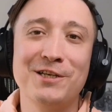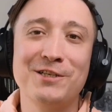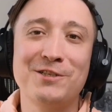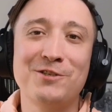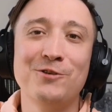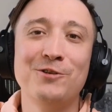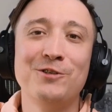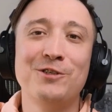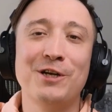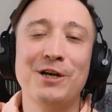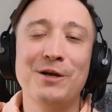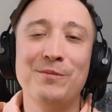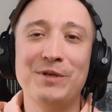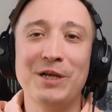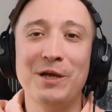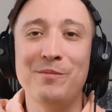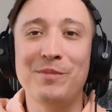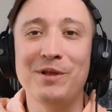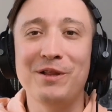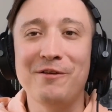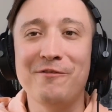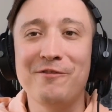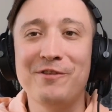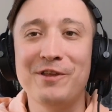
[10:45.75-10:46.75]
to interrupt, I
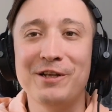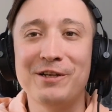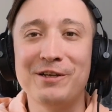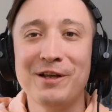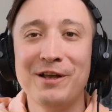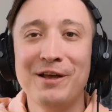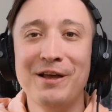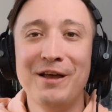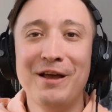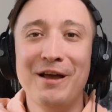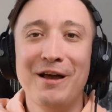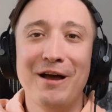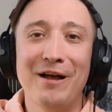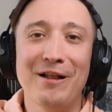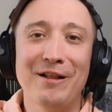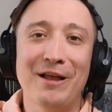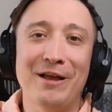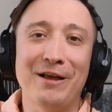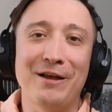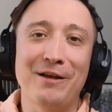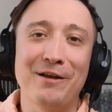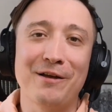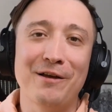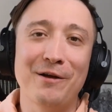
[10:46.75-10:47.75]
believe that
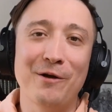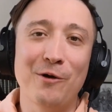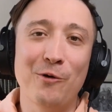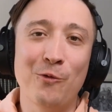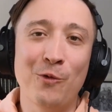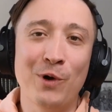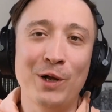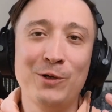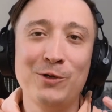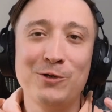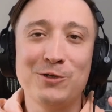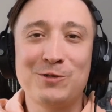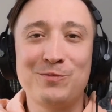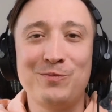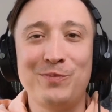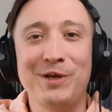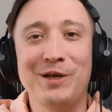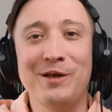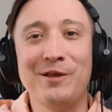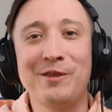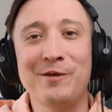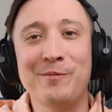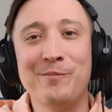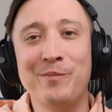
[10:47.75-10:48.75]
like when you
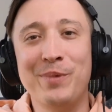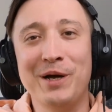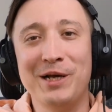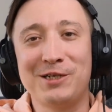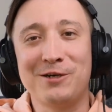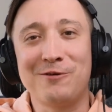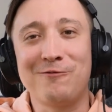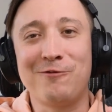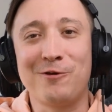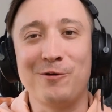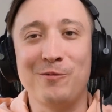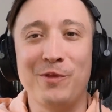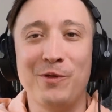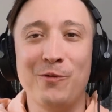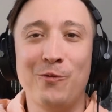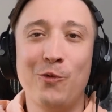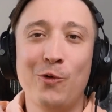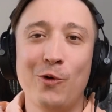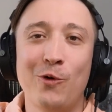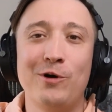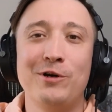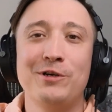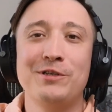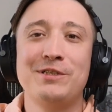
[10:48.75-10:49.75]
speak the better from the
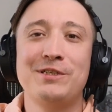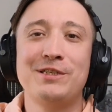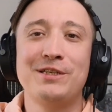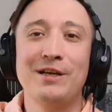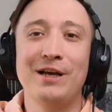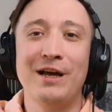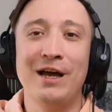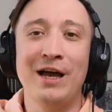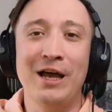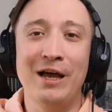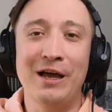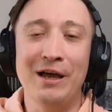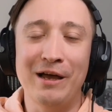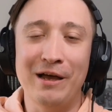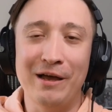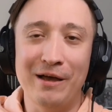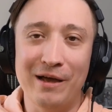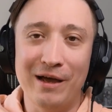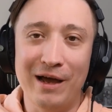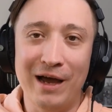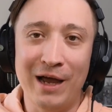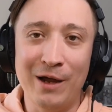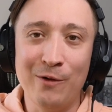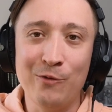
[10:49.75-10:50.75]
worst,
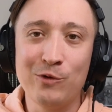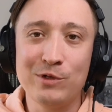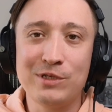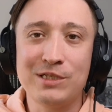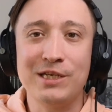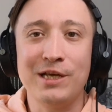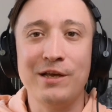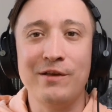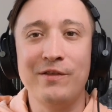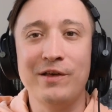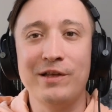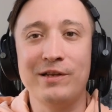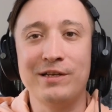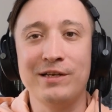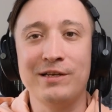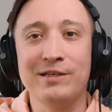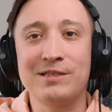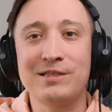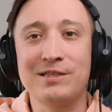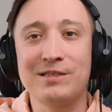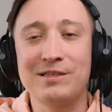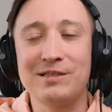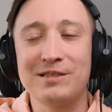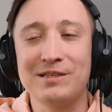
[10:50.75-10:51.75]
I would say that
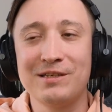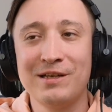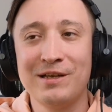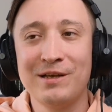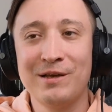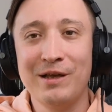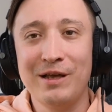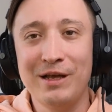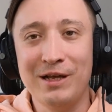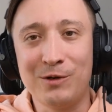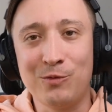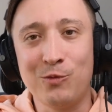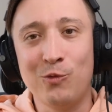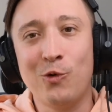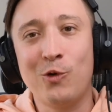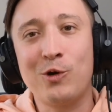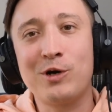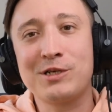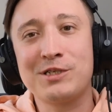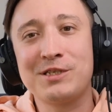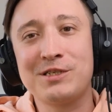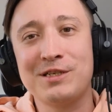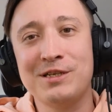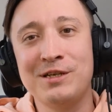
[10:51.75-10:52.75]
it
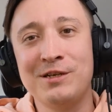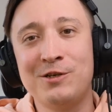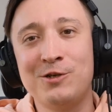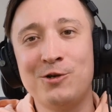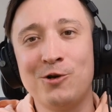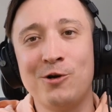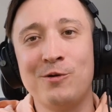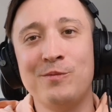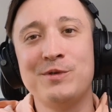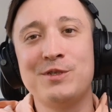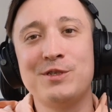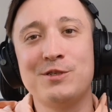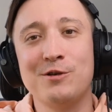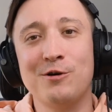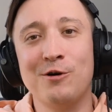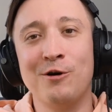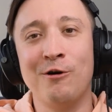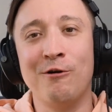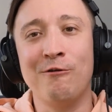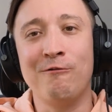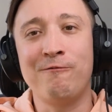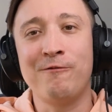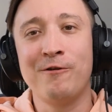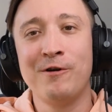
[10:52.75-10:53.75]
works in terms
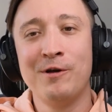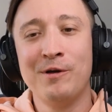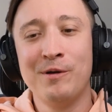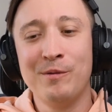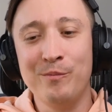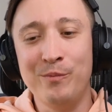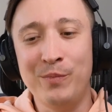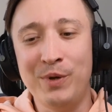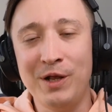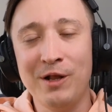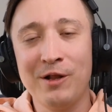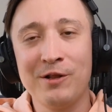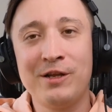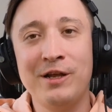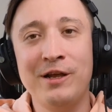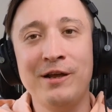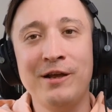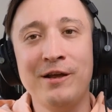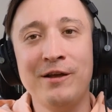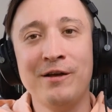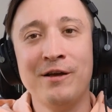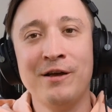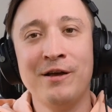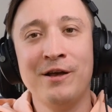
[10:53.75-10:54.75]
of
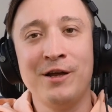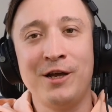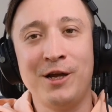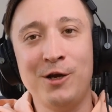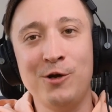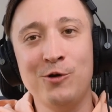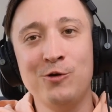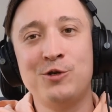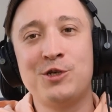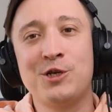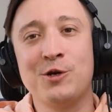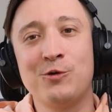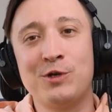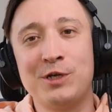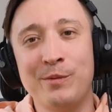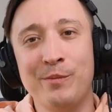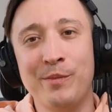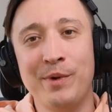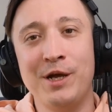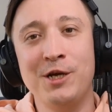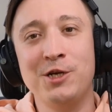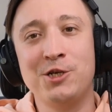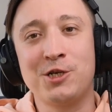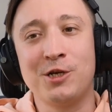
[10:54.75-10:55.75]
building huge
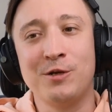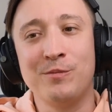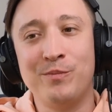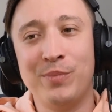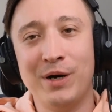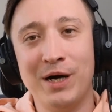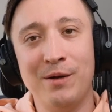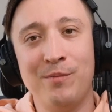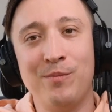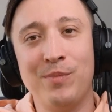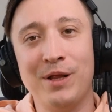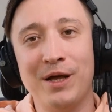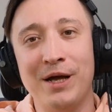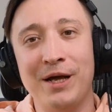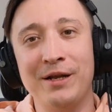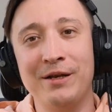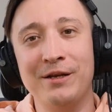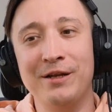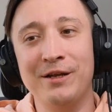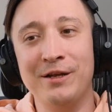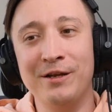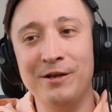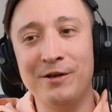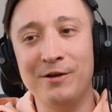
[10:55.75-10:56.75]
automation pipeline
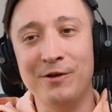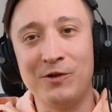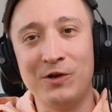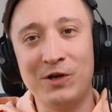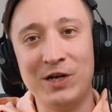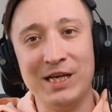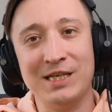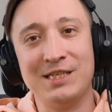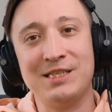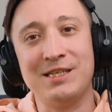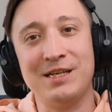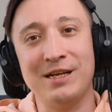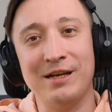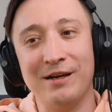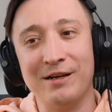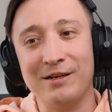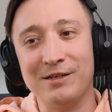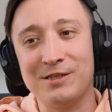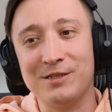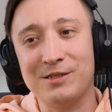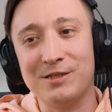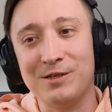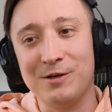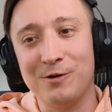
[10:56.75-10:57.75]
into testing.
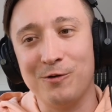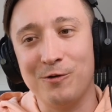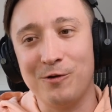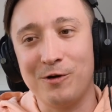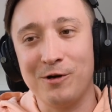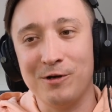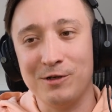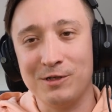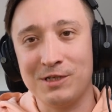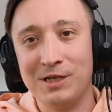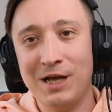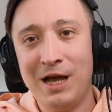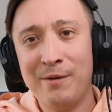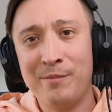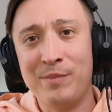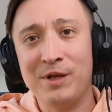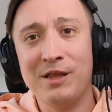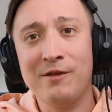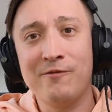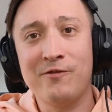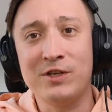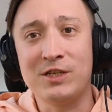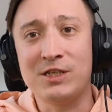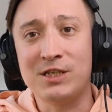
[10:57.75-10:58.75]
So, because I
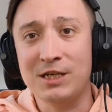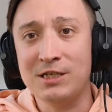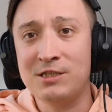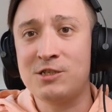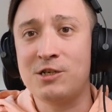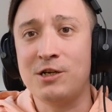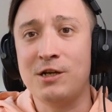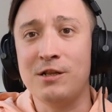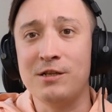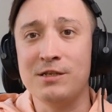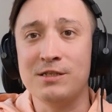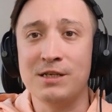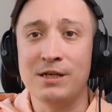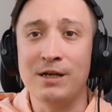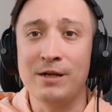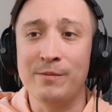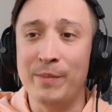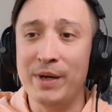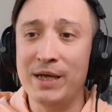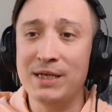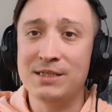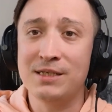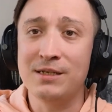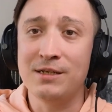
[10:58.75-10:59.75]
believe that Test Trail is an
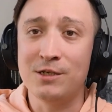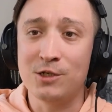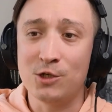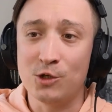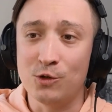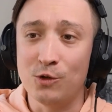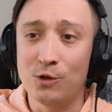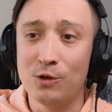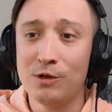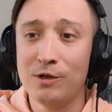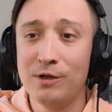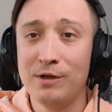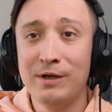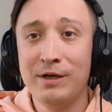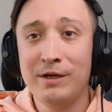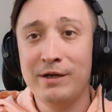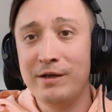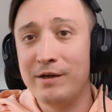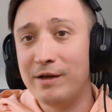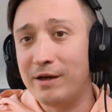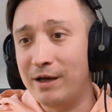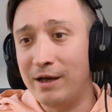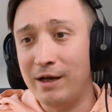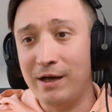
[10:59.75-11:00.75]
amazing tool,
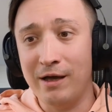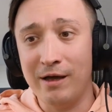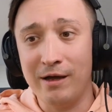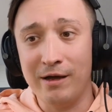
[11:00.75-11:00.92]
uh,